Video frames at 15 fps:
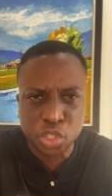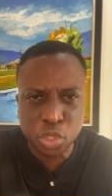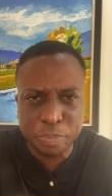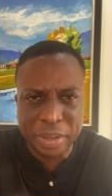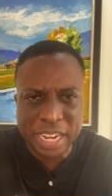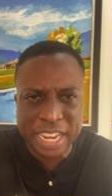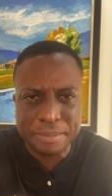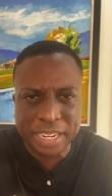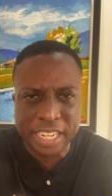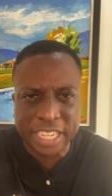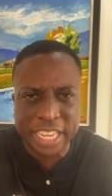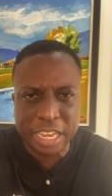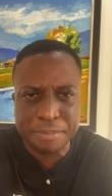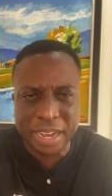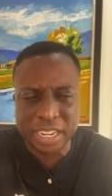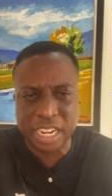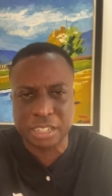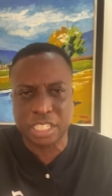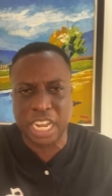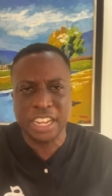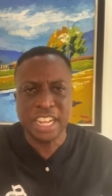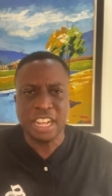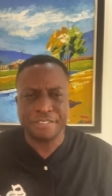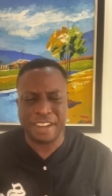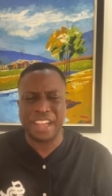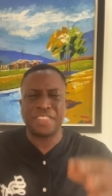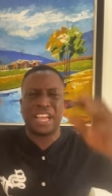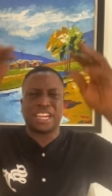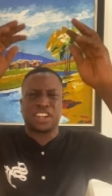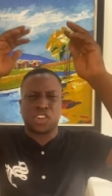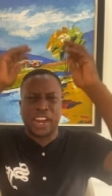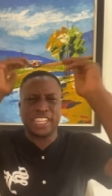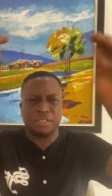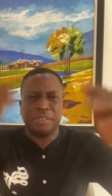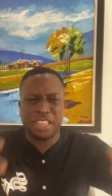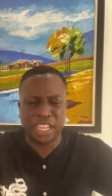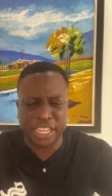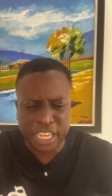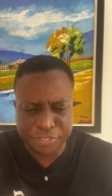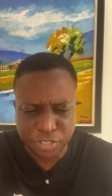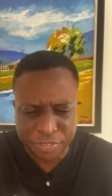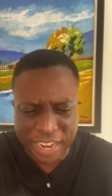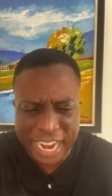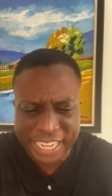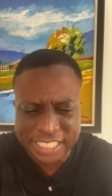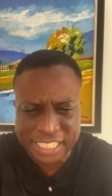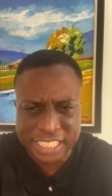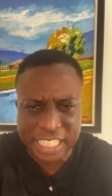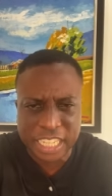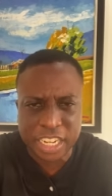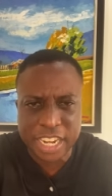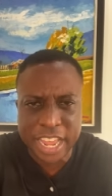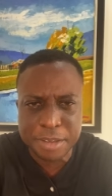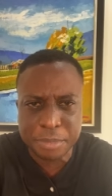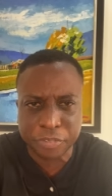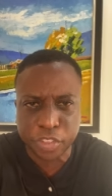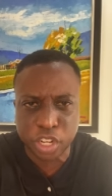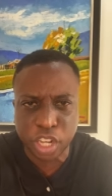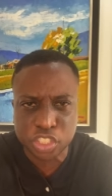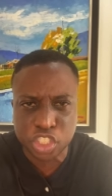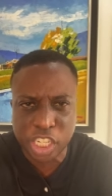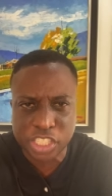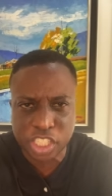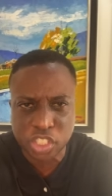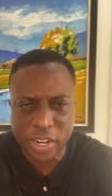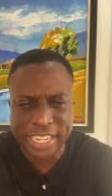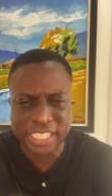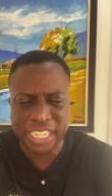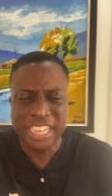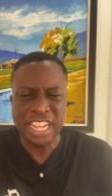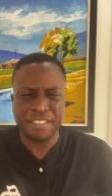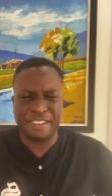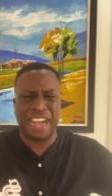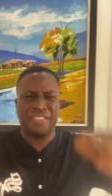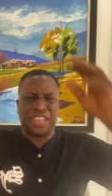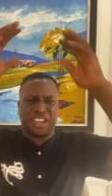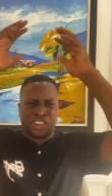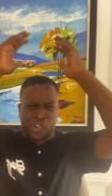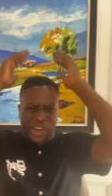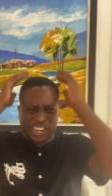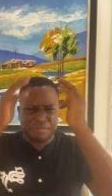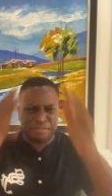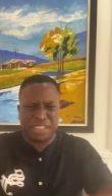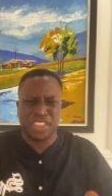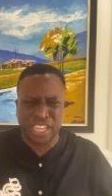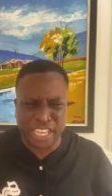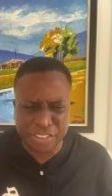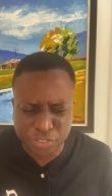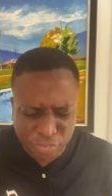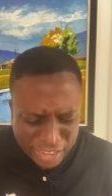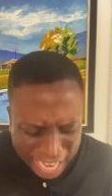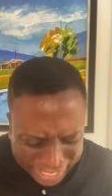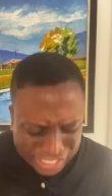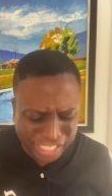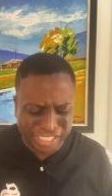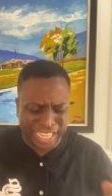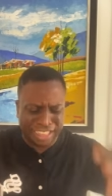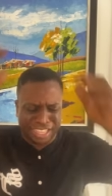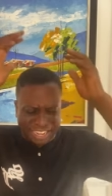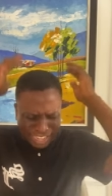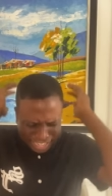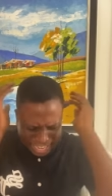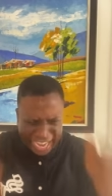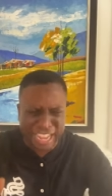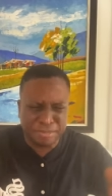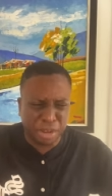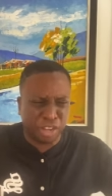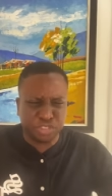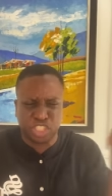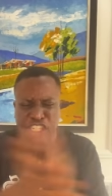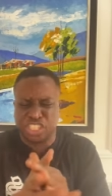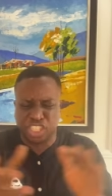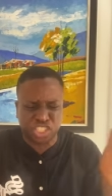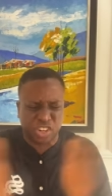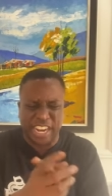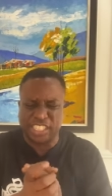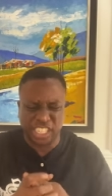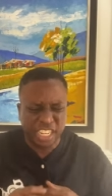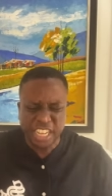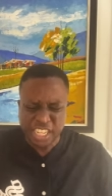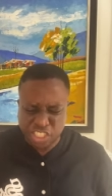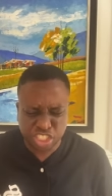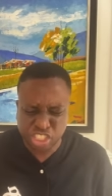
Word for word: Father, grant me the gift of access in the name of the Lord Jesus Christ. Father, grant me the gift of access in the name of Jesus Christ.